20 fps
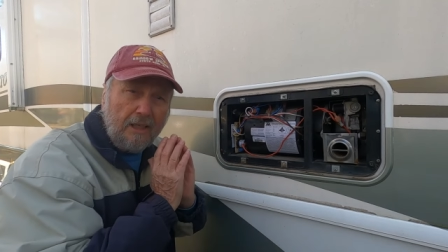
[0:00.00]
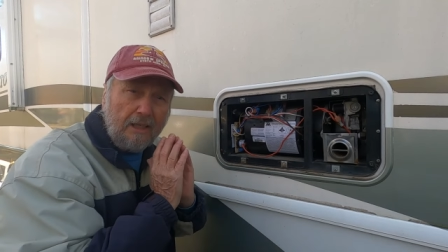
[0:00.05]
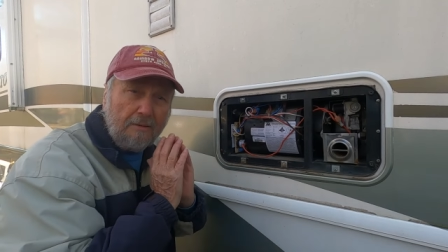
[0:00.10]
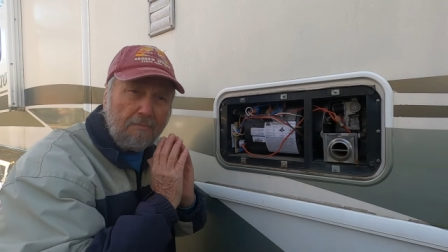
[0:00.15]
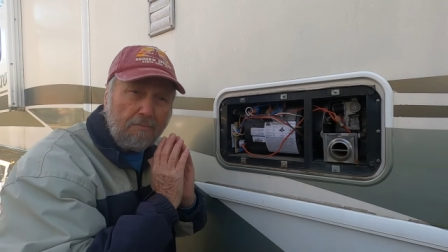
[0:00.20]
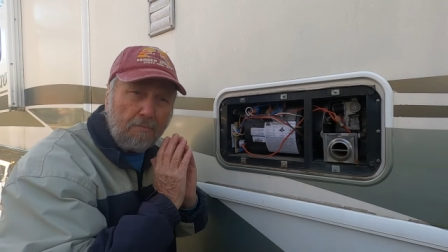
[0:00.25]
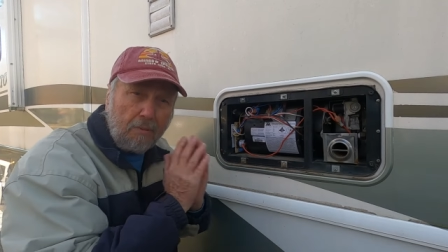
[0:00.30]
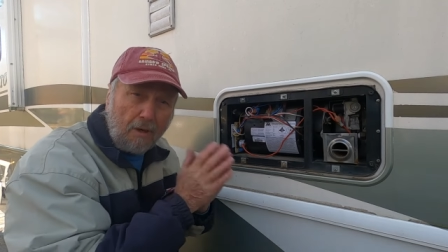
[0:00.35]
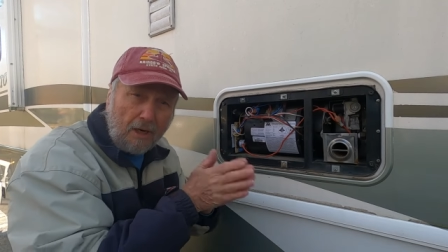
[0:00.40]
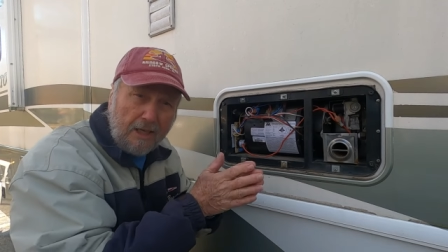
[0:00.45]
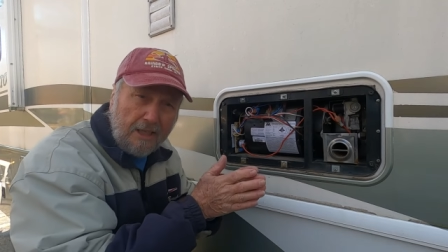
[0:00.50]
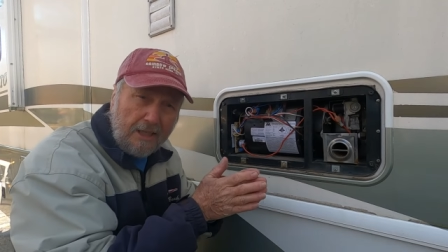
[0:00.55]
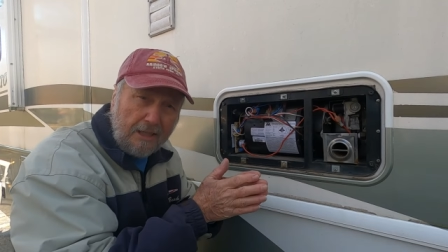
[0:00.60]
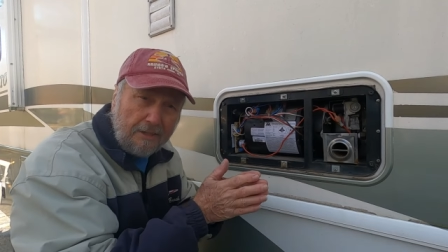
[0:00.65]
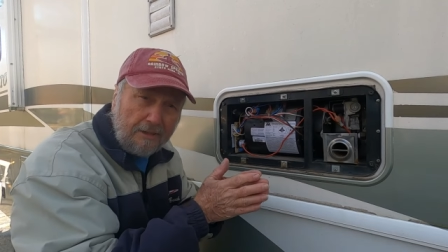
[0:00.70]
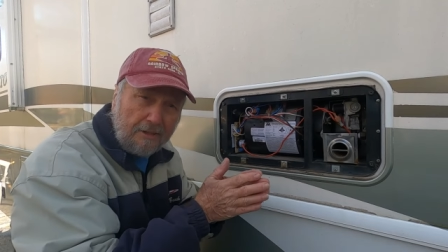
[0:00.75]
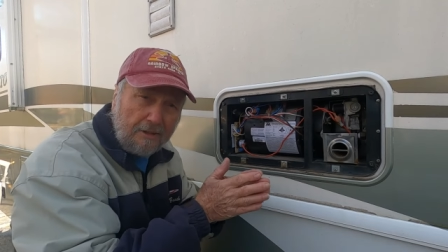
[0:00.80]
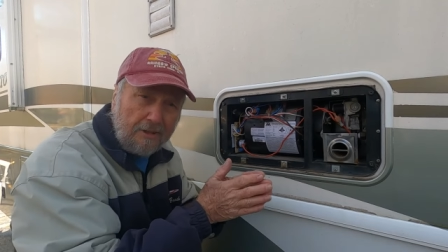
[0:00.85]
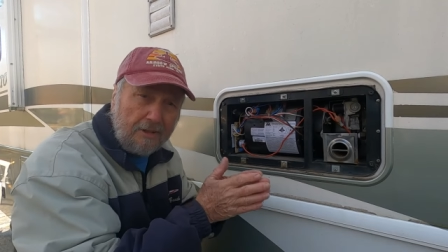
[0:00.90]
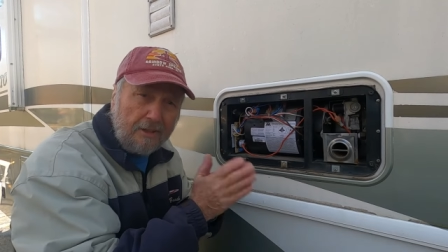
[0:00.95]
It
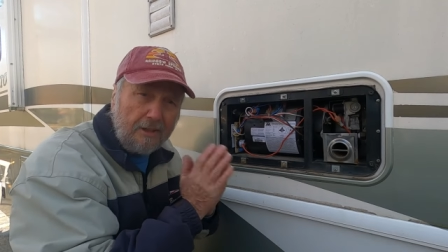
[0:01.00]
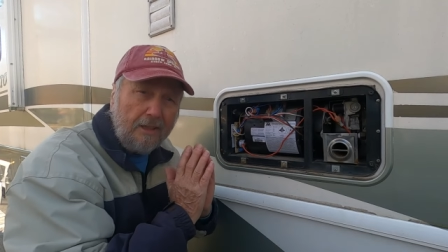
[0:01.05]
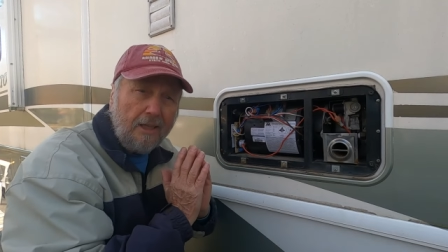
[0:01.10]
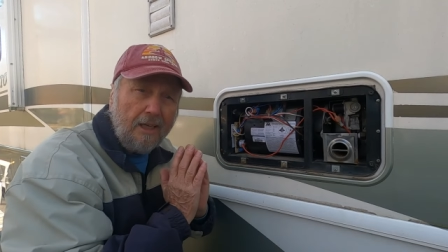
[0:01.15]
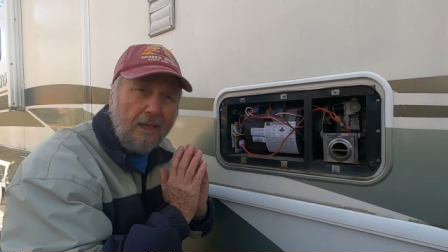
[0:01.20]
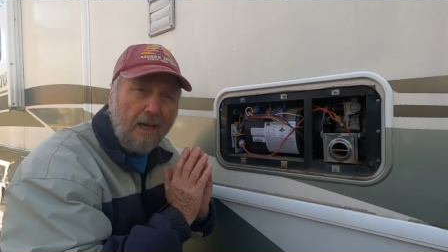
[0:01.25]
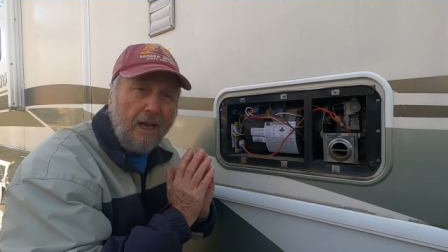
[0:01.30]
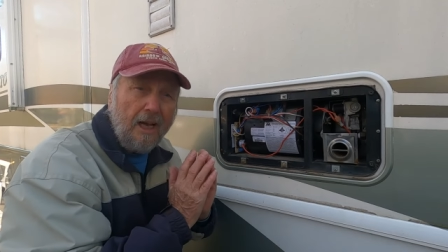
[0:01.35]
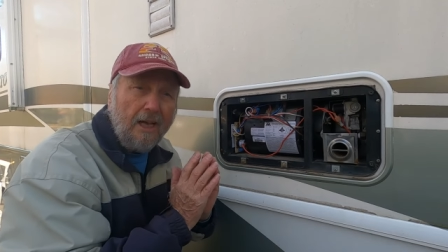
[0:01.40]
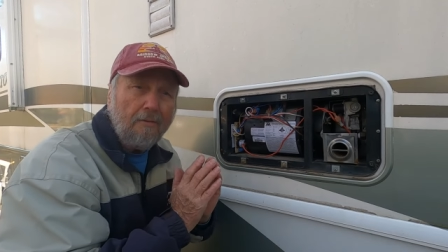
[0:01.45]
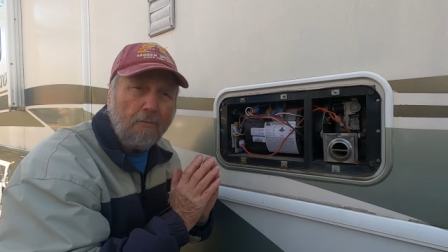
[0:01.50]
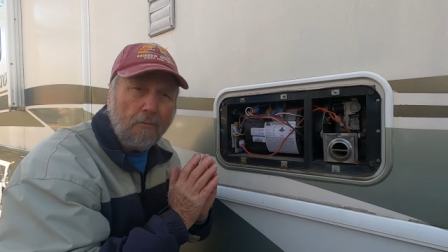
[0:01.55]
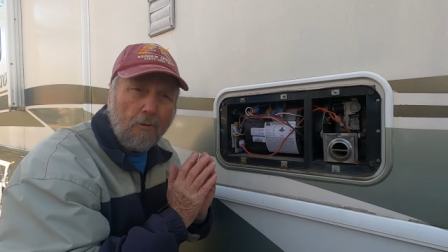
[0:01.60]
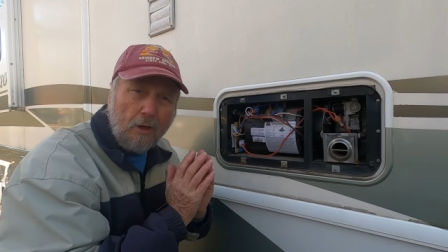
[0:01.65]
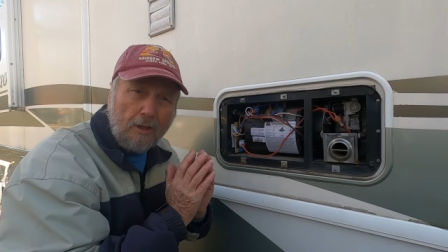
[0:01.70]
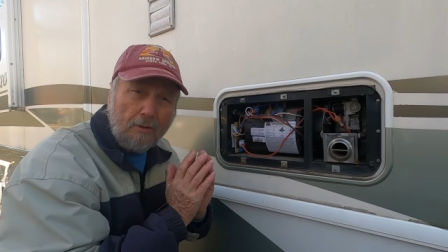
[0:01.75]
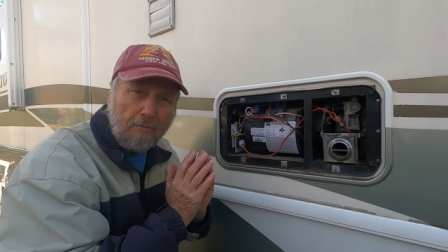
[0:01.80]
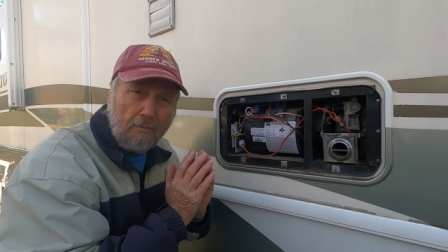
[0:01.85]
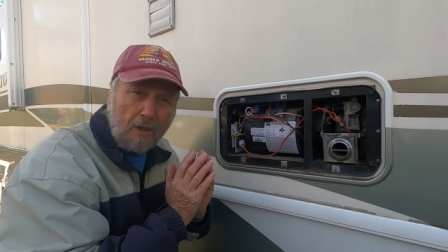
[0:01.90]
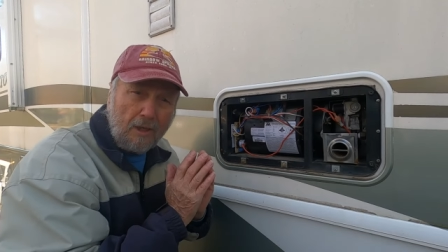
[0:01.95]
blinks and
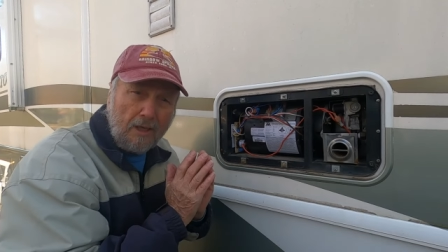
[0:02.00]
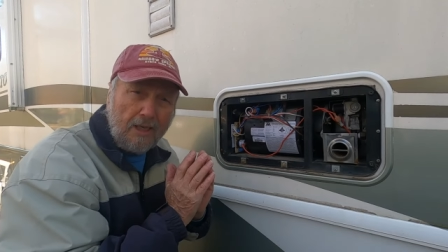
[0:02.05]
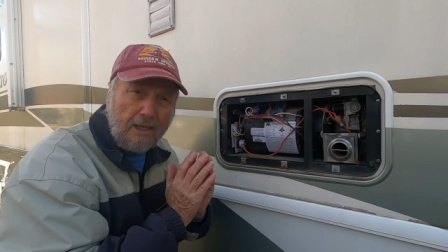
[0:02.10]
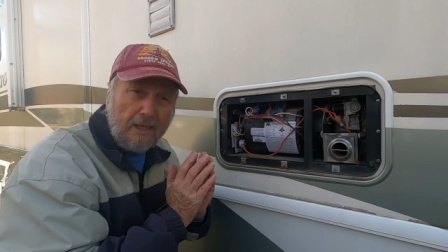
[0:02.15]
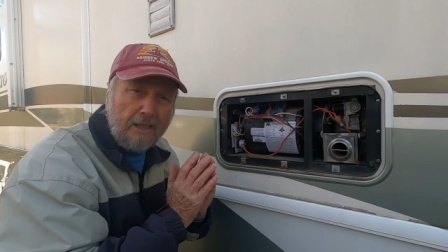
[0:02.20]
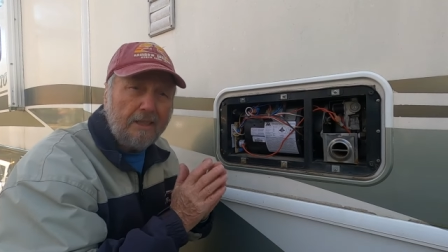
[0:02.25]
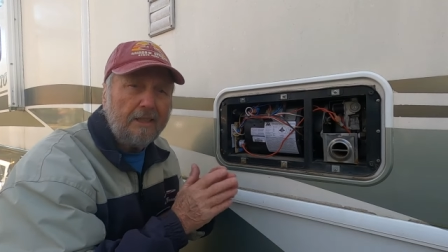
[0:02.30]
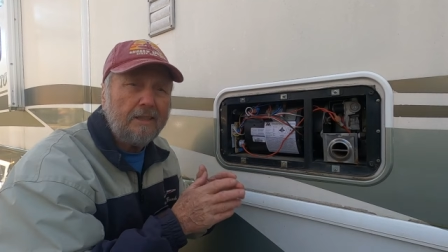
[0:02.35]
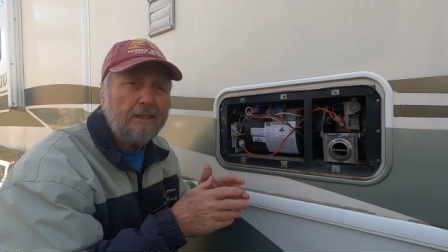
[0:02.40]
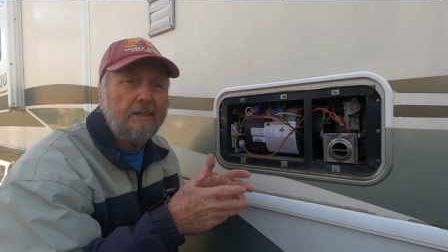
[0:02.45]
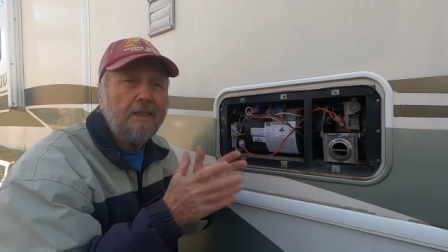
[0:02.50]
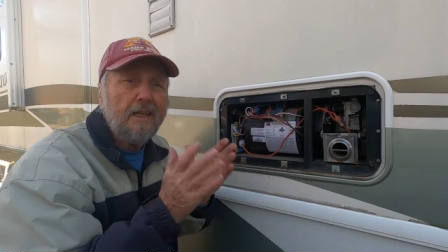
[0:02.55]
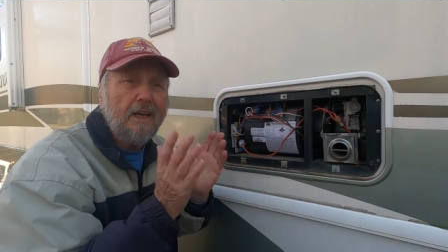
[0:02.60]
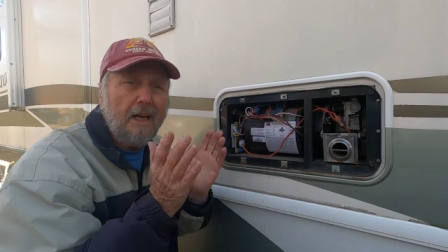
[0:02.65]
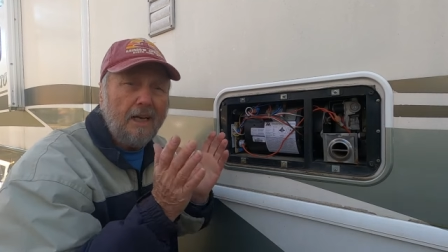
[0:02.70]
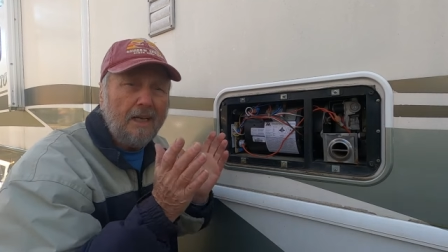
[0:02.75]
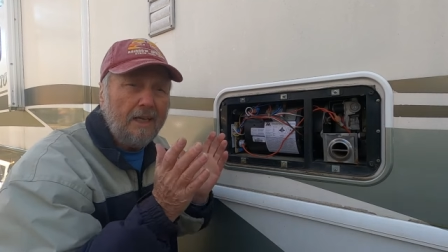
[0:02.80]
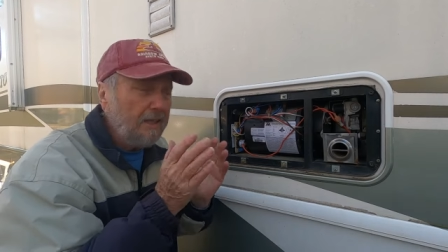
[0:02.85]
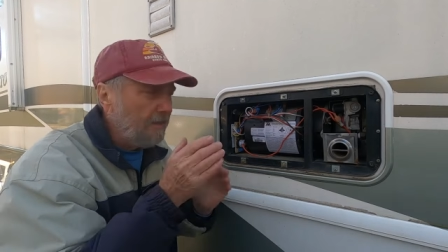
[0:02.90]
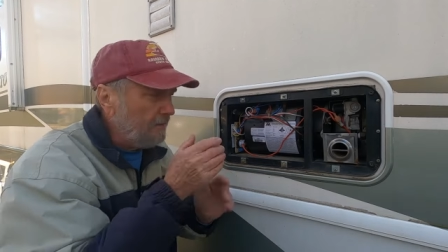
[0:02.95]
one blink
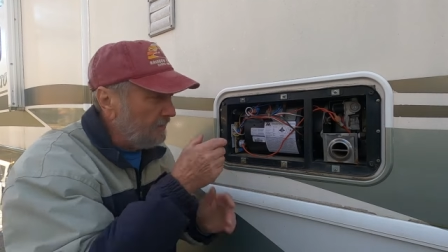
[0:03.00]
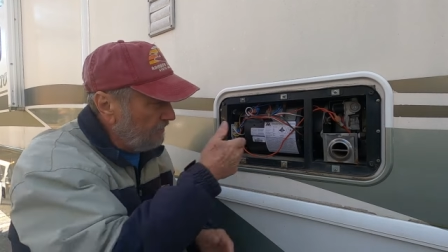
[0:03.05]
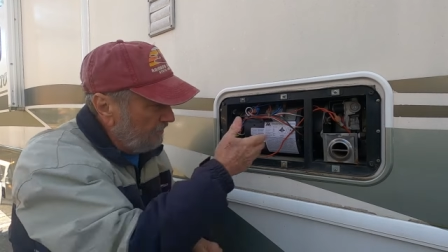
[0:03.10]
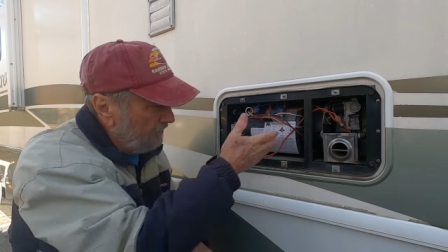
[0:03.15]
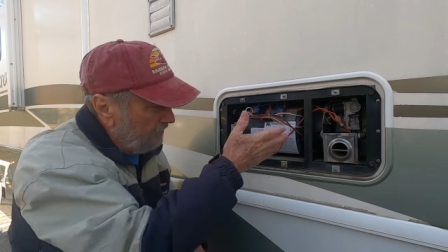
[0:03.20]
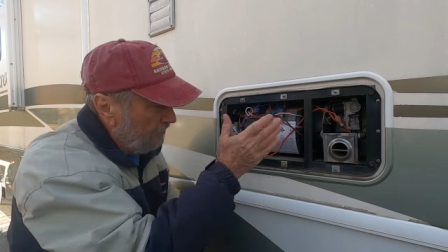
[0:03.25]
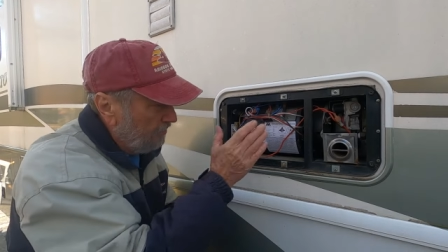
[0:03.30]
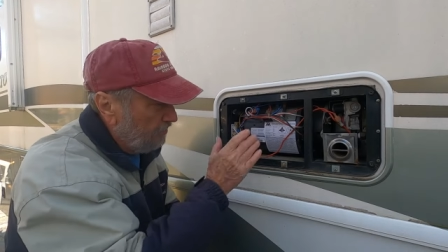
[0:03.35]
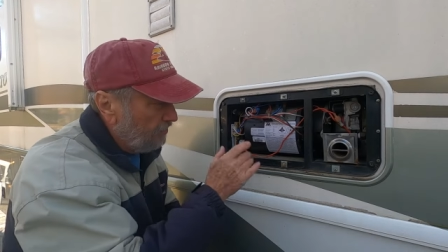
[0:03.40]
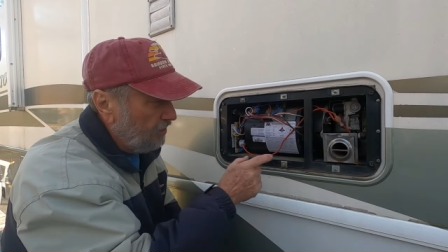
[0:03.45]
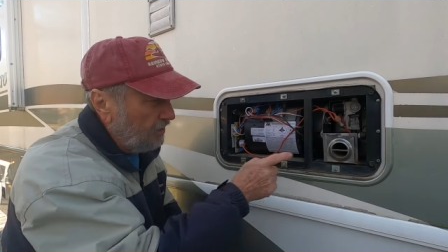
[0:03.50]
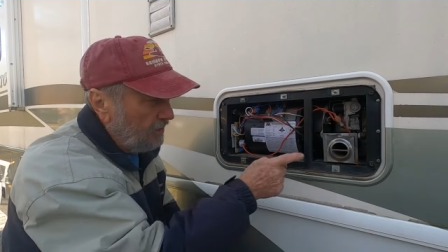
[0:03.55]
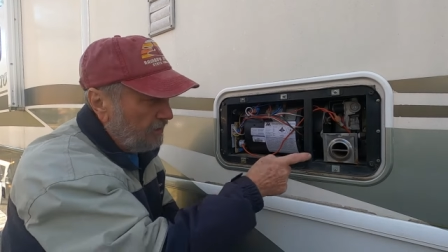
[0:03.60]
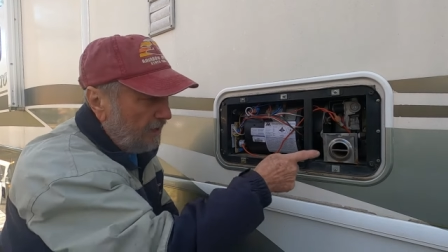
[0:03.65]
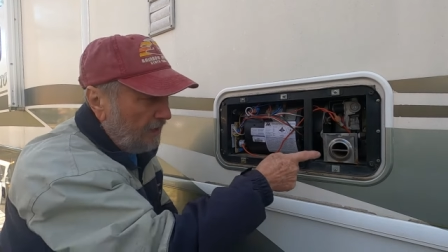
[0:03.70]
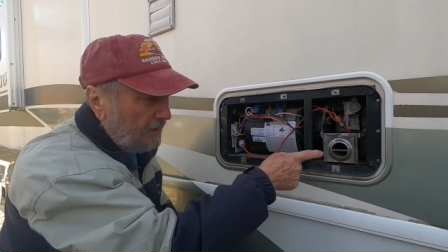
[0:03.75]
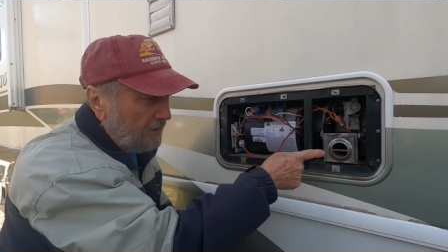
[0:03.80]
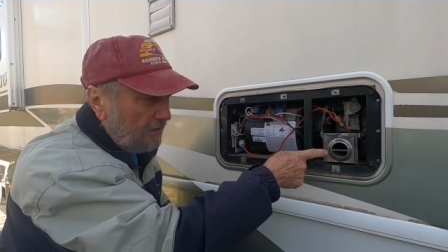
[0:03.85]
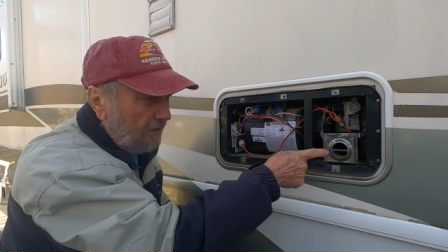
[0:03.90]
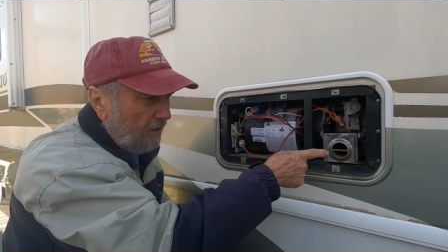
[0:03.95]
and she
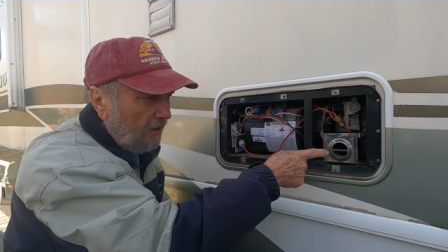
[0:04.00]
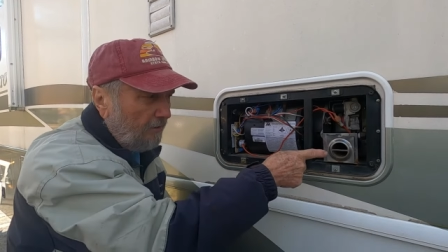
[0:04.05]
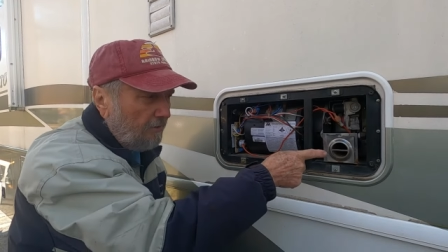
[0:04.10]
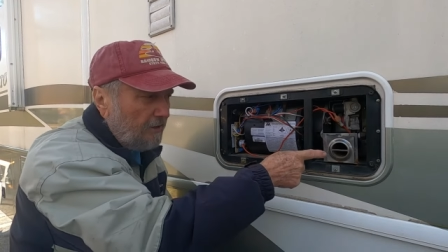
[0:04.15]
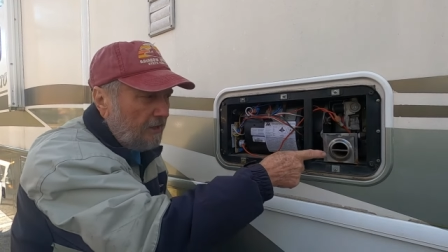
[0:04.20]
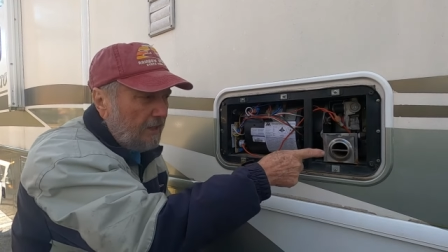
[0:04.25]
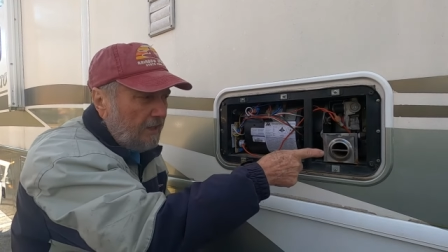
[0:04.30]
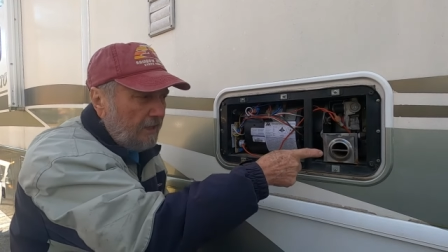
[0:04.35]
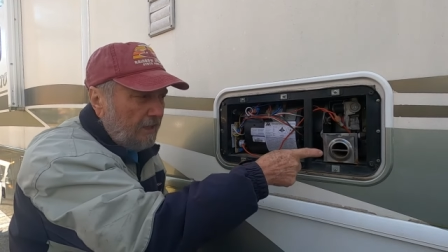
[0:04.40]
takes off.